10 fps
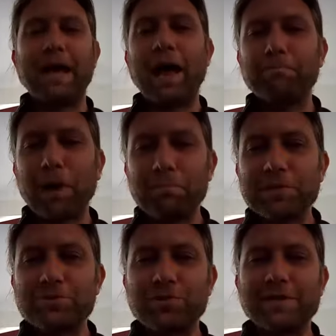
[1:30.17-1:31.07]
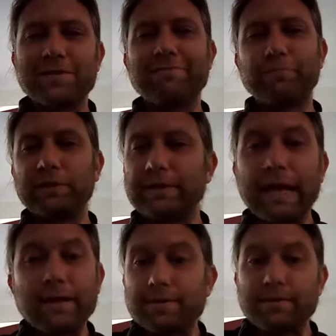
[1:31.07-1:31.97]
my mistrust of Bill
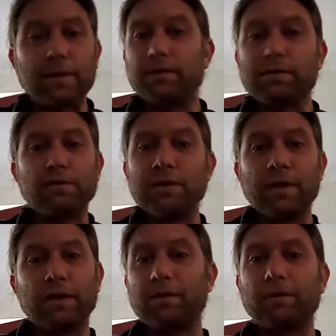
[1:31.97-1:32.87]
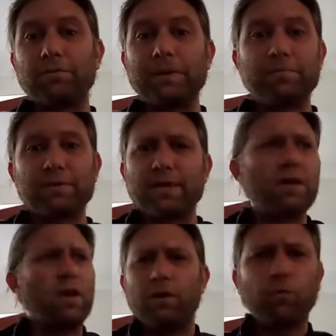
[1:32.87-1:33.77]
Gates, and people say,
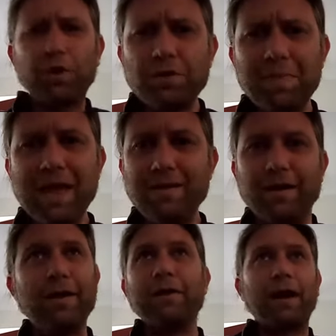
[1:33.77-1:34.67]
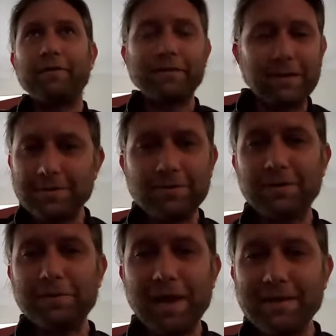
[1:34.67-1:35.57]
"What do you mean? I think he's doing
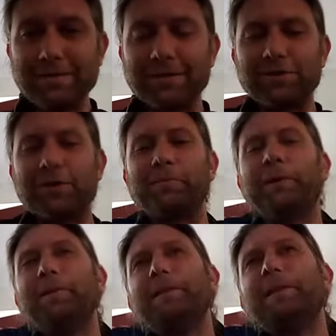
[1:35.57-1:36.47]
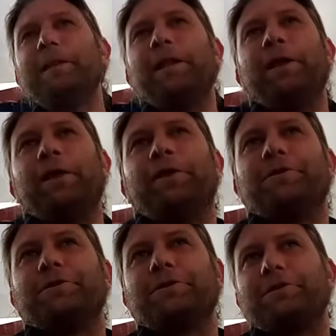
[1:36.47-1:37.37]
an amazing job."
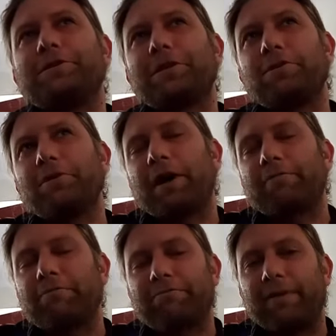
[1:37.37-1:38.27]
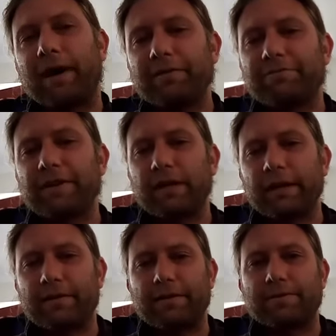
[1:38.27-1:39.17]
So I feel
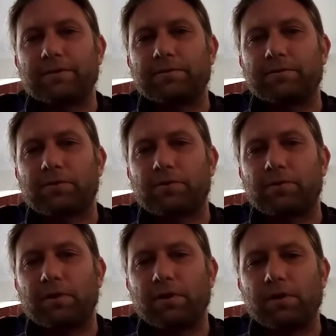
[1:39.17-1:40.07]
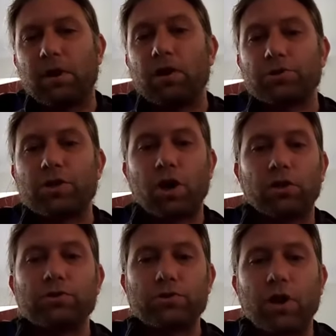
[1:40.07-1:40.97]
like there's a large
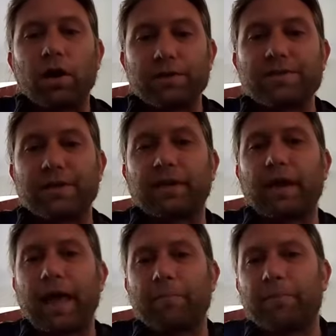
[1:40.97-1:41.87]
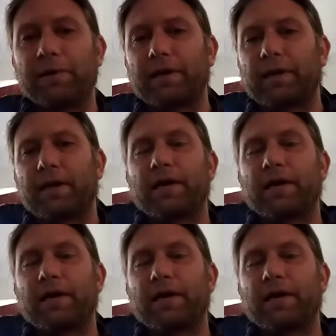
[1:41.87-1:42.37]
contrasting happening,